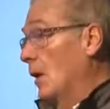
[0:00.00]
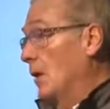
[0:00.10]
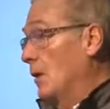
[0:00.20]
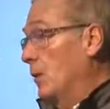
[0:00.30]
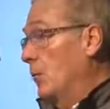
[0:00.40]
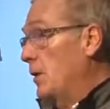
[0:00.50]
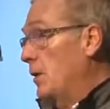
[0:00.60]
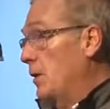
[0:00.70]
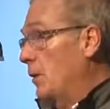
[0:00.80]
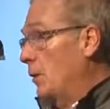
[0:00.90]
uh,
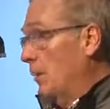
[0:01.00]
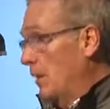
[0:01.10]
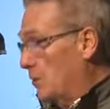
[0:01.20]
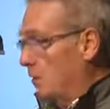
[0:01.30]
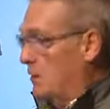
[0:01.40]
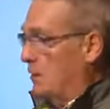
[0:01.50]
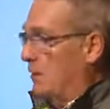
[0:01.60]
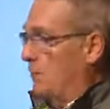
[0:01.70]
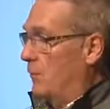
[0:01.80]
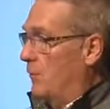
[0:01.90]
we, no elected uh,